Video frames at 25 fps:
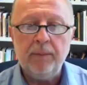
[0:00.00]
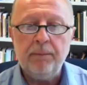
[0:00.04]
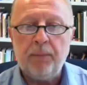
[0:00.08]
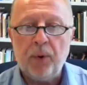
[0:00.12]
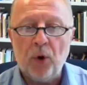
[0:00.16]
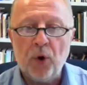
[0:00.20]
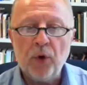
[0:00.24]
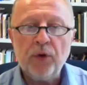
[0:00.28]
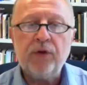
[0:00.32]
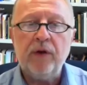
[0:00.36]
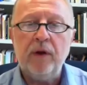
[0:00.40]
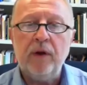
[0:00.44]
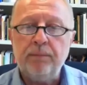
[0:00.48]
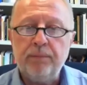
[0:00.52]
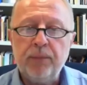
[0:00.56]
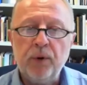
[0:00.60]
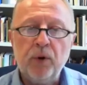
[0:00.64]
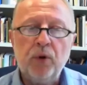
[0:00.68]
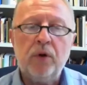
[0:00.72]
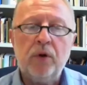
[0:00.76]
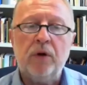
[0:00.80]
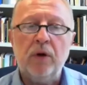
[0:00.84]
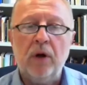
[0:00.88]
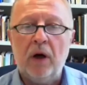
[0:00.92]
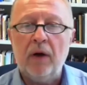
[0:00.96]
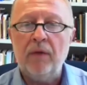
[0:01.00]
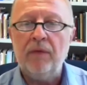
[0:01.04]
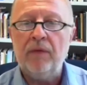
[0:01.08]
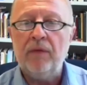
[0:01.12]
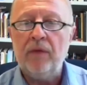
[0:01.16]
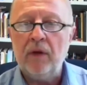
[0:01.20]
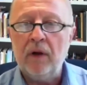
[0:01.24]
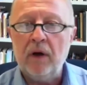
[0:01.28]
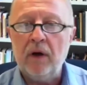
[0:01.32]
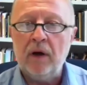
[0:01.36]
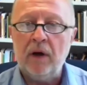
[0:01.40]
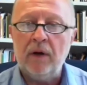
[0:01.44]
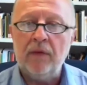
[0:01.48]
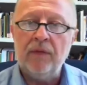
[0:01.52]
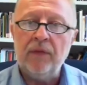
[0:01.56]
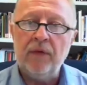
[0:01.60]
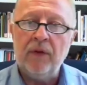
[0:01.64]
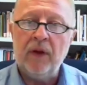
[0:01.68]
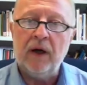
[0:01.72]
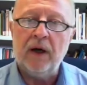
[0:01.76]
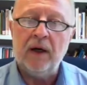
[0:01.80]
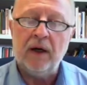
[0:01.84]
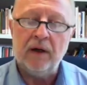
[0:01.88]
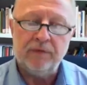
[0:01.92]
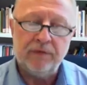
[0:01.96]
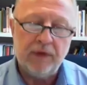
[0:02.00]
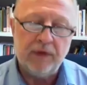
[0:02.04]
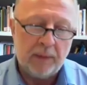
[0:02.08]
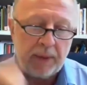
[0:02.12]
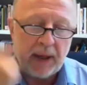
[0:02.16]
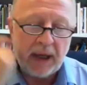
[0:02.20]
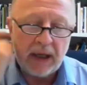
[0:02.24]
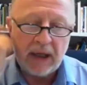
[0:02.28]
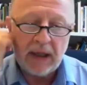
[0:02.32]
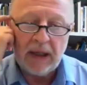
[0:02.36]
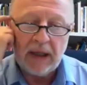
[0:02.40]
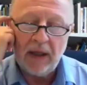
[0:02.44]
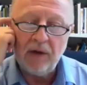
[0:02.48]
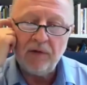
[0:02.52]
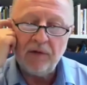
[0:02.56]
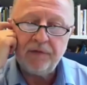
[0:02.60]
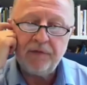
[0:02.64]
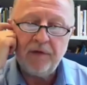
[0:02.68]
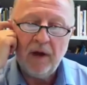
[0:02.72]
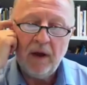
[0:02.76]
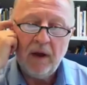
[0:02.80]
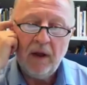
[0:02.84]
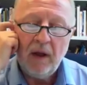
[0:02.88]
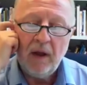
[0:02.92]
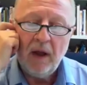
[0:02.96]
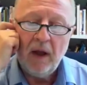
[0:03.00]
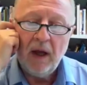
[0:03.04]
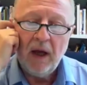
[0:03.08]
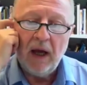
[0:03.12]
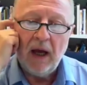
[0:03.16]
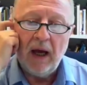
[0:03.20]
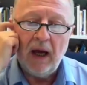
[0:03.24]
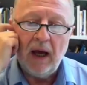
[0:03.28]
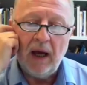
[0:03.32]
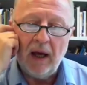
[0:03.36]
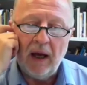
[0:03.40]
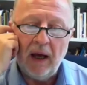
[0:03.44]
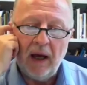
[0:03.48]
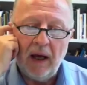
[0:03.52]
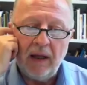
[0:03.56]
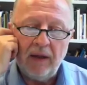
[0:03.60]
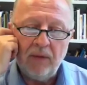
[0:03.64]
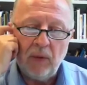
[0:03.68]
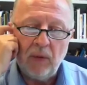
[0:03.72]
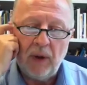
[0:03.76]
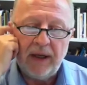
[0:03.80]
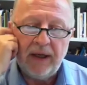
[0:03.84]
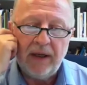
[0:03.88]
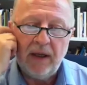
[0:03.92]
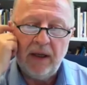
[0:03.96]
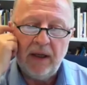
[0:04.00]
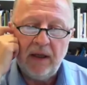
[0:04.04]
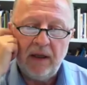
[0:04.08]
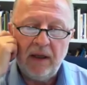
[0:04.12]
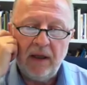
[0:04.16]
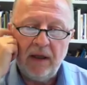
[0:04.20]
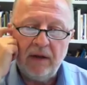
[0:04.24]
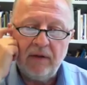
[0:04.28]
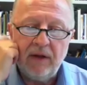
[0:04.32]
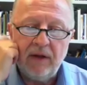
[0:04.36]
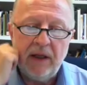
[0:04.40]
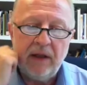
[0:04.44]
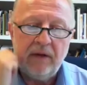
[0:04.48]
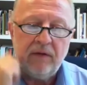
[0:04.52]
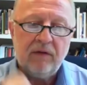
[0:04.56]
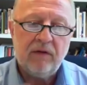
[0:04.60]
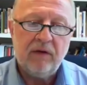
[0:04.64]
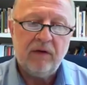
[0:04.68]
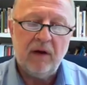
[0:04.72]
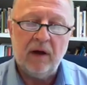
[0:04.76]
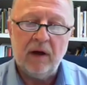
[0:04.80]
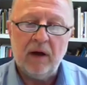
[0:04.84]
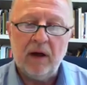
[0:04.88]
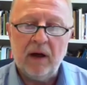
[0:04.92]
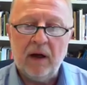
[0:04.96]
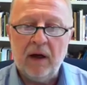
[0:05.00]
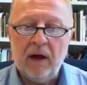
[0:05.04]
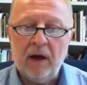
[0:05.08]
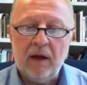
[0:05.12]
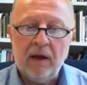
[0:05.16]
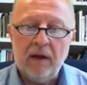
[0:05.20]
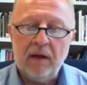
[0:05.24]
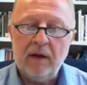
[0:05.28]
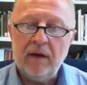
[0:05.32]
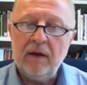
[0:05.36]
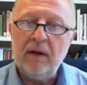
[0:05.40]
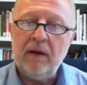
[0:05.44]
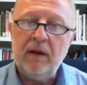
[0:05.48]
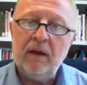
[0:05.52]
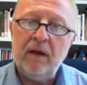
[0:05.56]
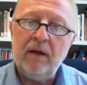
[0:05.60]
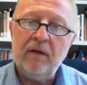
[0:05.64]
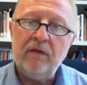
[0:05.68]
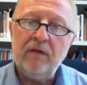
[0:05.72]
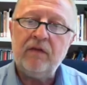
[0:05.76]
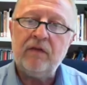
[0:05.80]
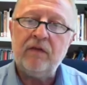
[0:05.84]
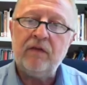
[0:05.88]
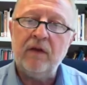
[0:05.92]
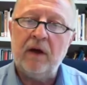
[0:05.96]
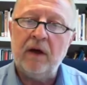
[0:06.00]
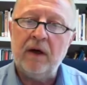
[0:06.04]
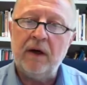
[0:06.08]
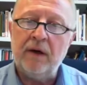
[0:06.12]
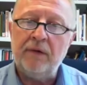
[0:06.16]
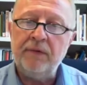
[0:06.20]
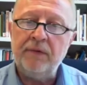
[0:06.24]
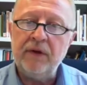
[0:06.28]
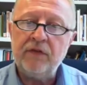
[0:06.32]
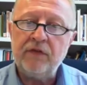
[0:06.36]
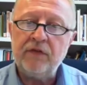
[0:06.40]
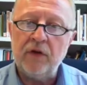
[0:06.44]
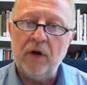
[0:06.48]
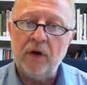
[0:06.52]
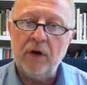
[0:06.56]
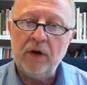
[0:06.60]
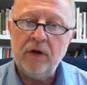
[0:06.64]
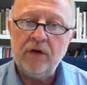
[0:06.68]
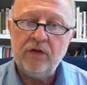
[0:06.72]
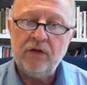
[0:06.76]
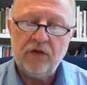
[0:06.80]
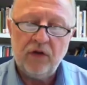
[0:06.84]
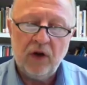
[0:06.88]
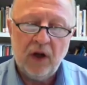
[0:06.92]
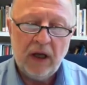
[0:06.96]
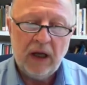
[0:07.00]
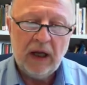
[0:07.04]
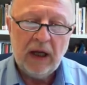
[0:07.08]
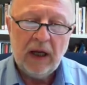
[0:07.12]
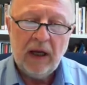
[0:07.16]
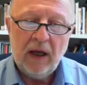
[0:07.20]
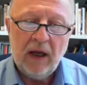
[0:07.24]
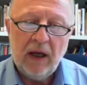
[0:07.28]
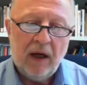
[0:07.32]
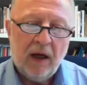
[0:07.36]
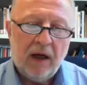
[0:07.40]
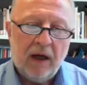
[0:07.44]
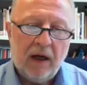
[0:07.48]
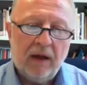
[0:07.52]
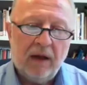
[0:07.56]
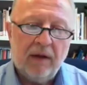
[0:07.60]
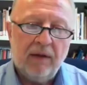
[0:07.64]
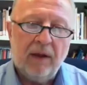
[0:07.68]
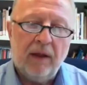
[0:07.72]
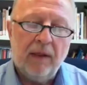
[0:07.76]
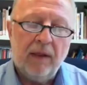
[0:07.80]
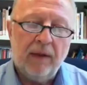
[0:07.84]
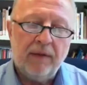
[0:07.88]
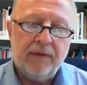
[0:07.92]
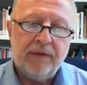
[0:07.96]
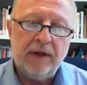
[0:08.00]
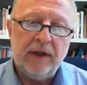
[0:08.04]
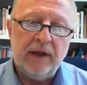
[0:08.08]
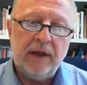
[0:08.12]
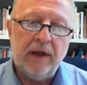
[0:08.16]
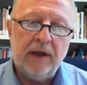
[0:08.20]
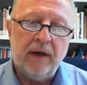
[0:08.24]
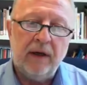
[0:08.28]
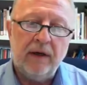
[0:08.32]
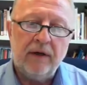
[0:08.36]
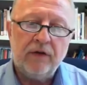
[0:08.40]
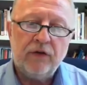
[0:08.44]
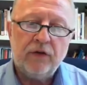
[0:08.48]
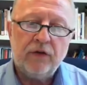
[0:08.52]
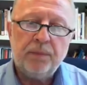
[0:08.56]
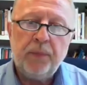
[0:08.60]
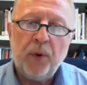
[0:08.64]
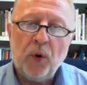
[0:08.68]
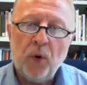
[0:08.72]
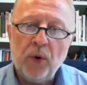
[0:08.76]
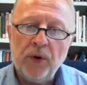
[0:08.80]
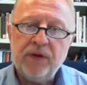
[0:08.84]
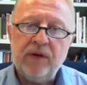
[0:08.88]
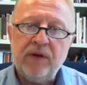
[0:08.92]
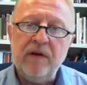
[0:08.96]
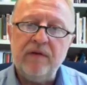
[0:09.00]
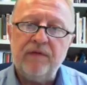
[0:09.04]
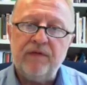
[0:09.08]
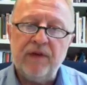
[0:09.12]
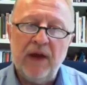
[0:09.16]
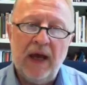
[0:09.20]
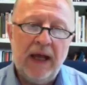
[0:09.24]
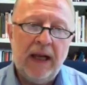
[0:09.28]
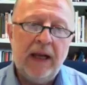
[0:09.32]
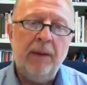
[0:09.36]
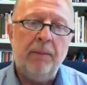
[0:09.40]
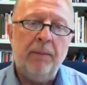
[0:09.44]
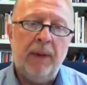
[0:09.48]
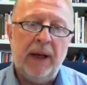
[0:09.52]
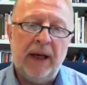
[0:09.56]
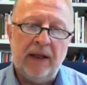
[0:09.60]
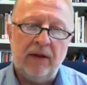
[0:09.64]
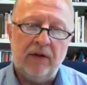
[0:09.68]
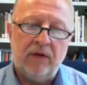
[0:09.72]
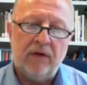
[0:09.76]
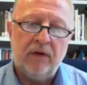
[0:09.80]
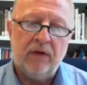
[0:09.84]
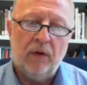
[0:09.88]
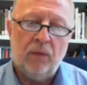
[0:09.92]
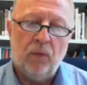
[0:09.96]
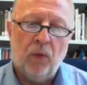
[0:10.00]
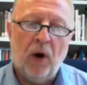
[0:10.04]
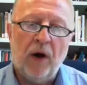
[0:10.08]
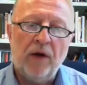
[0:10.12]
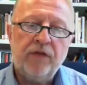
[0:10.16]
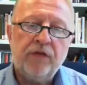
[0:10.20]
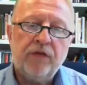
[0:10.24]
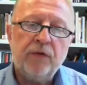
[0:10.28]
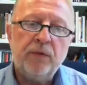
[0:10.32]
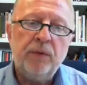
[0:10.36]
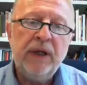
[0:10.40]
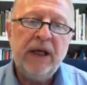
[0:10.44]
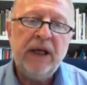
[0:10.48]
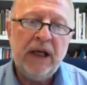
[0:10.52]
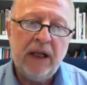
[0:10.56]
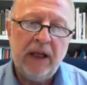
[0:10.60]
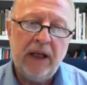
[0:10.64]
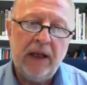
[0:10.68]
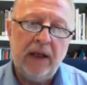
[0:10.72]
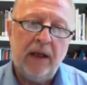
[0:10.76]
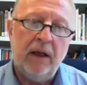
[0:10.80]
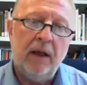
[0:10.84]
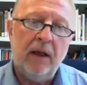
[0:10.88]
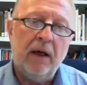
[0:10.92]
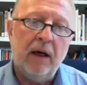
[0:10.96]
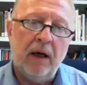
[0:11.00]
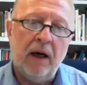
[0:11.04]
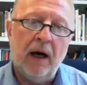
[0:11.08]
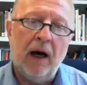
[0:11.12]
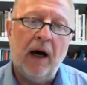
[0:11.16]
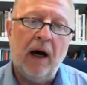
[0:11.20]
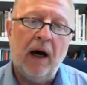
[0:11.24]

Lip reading: important book on Vierbergelauf, and when he did his research, the sportive element was really